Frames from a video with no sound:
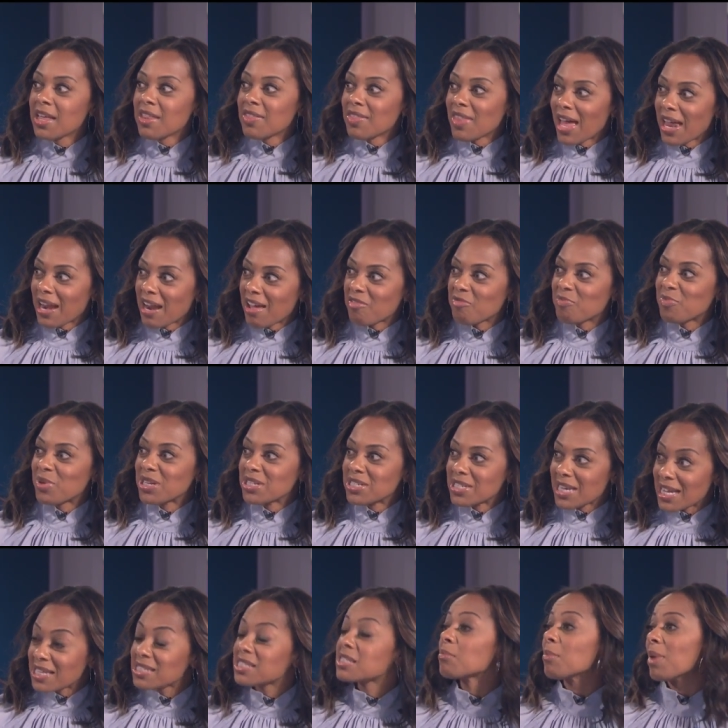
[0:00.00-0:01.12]
that have been
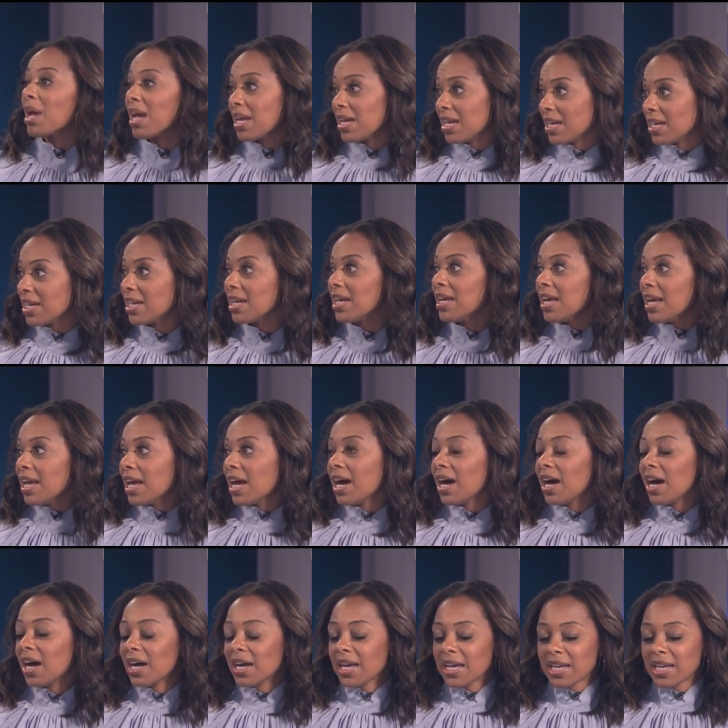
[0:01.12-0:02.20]
decimated uh,